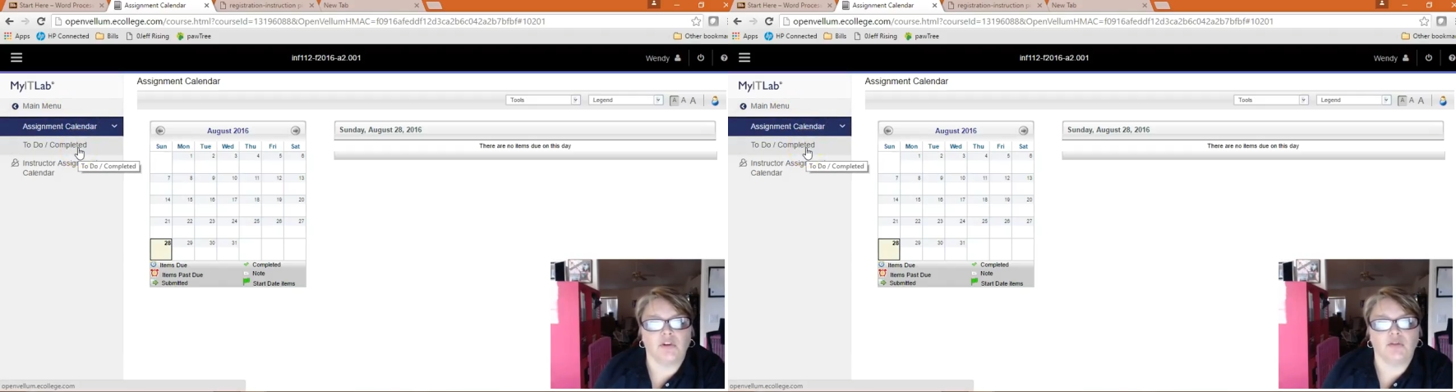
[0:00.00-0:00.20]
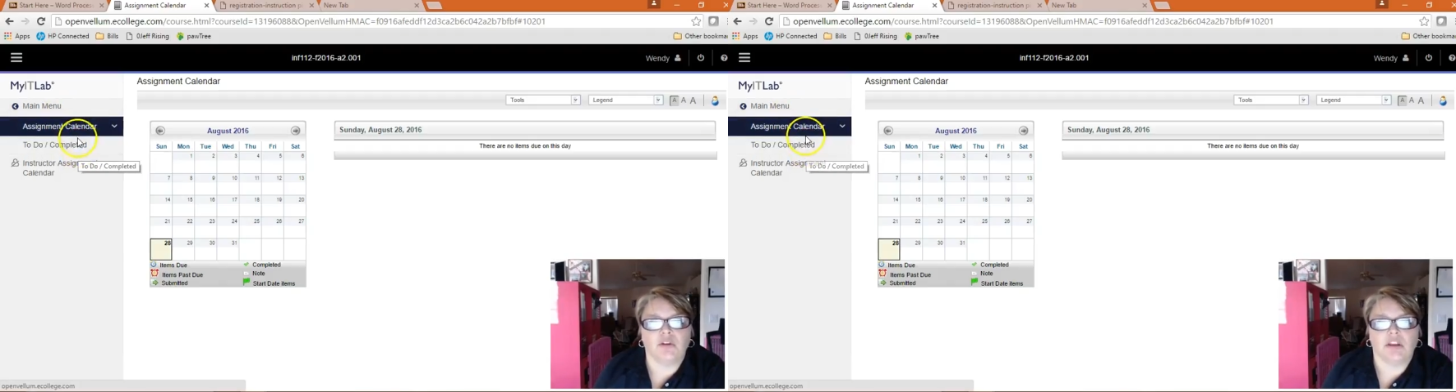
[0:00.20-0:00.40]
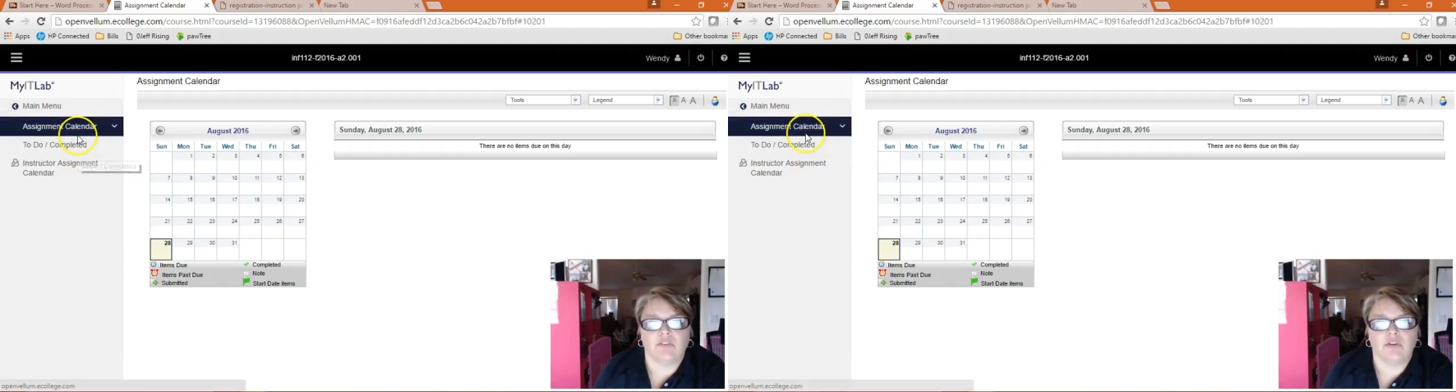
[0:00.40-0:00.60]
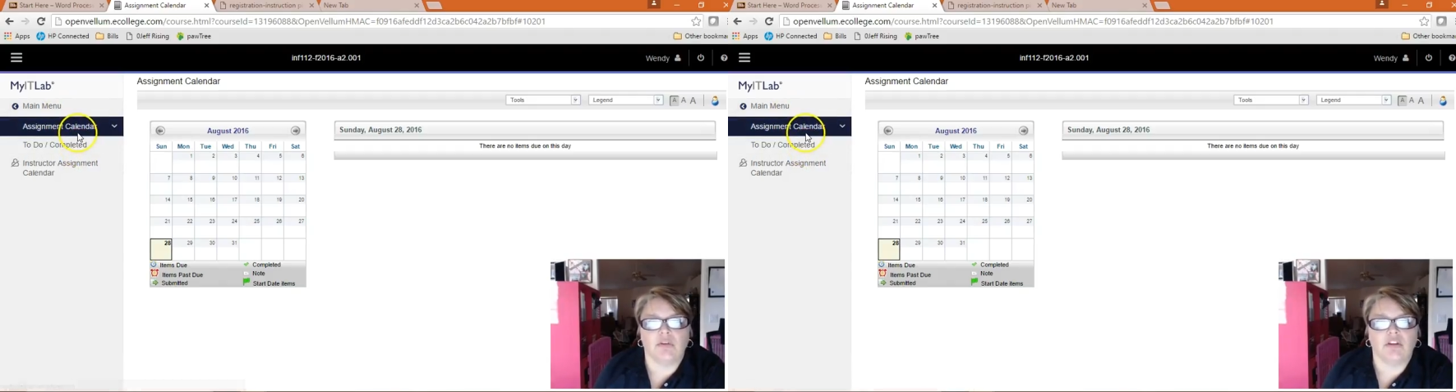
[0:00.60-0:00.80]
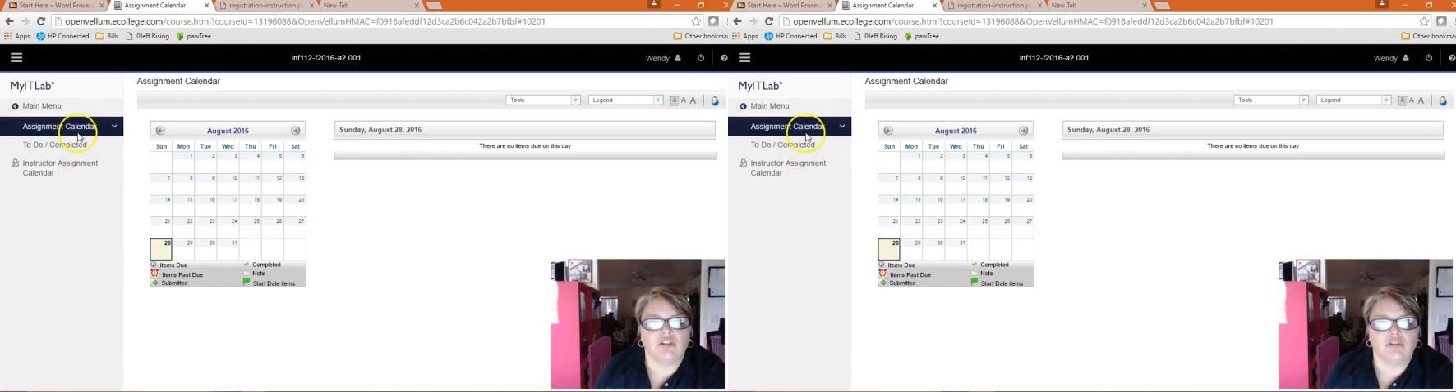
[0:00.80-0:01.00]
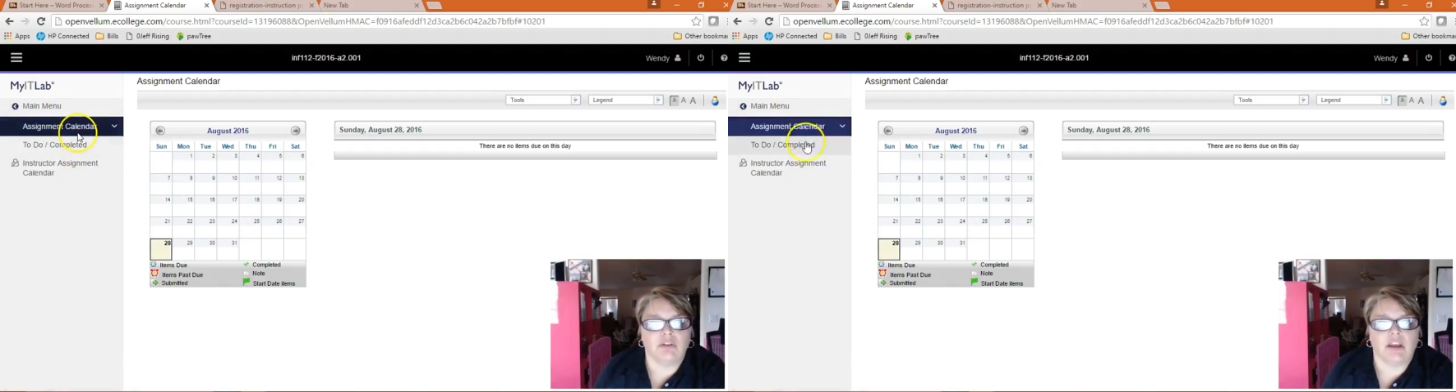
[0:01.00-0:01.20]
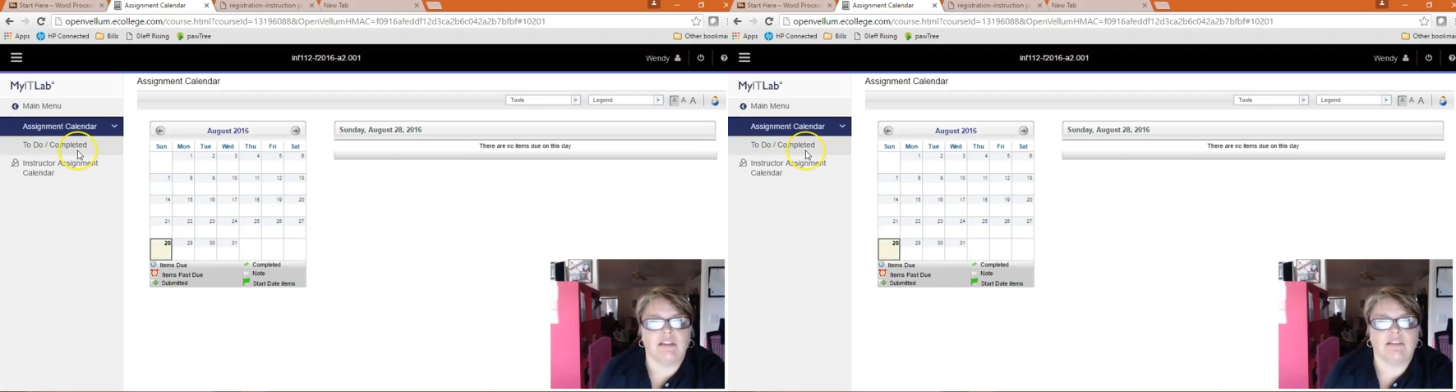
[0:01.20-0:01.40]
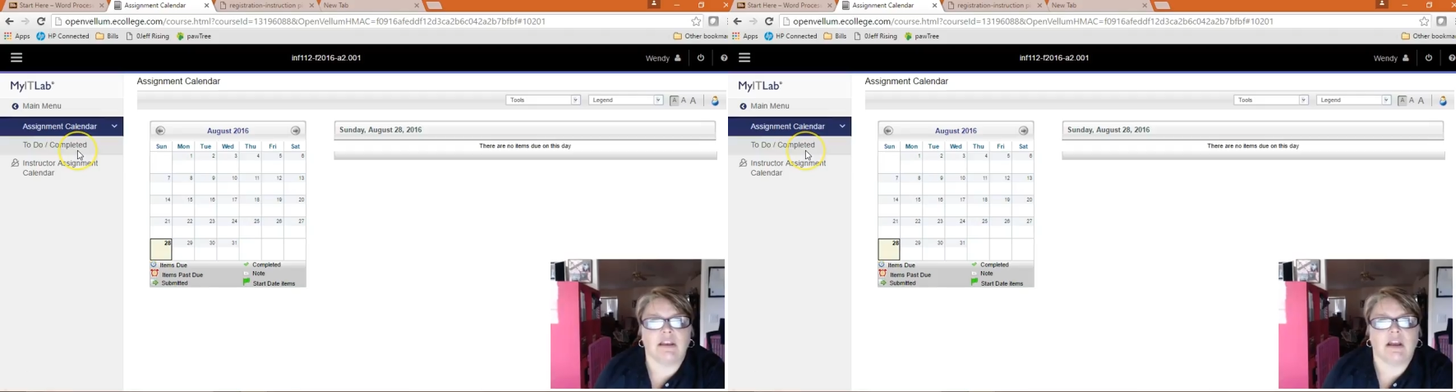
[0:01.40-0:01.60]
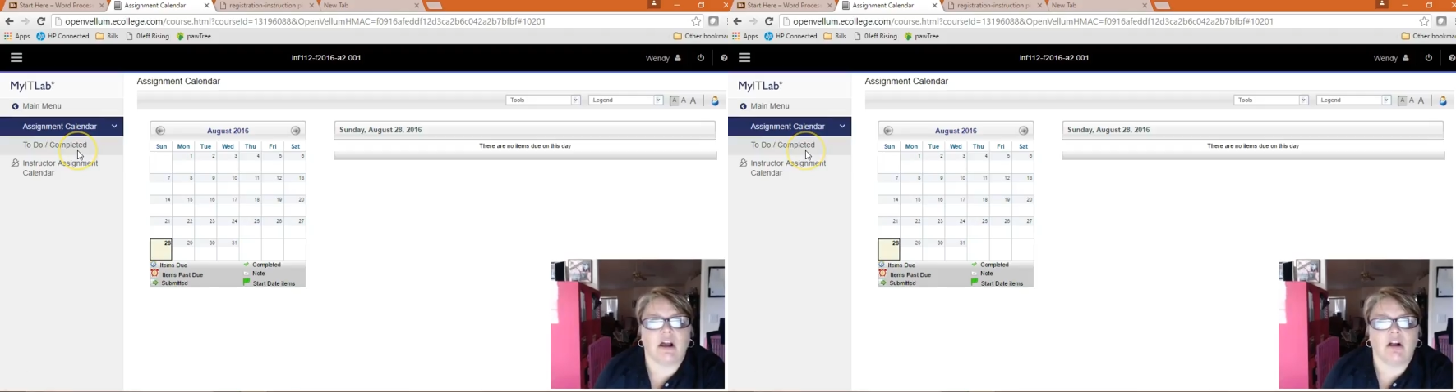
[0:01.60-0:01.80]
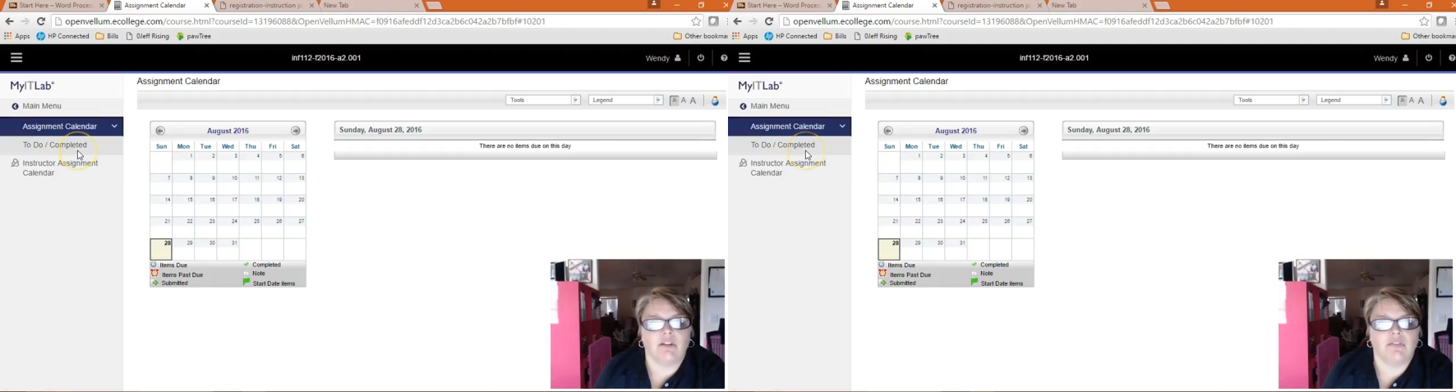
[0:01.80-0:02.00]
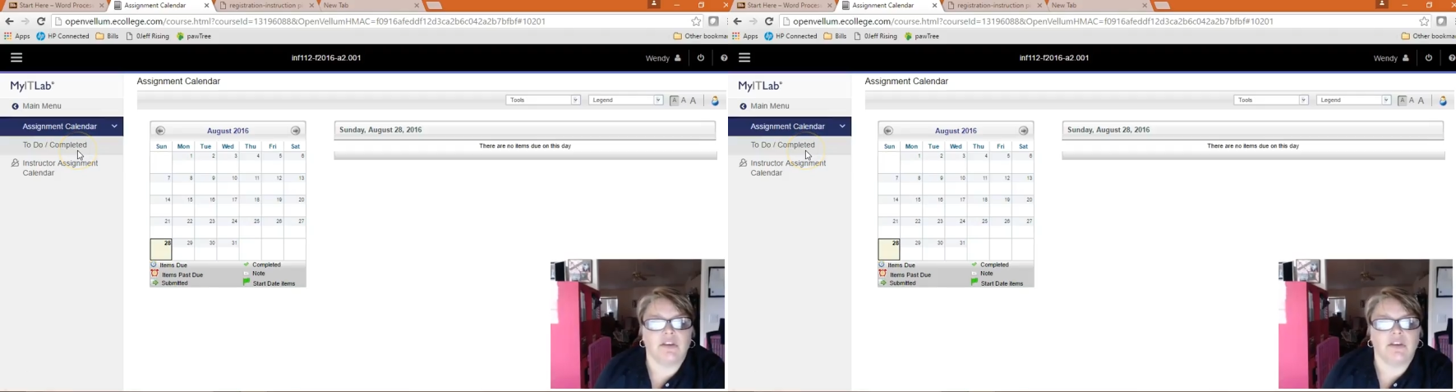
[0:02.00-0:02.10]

which will give you the due dates and all of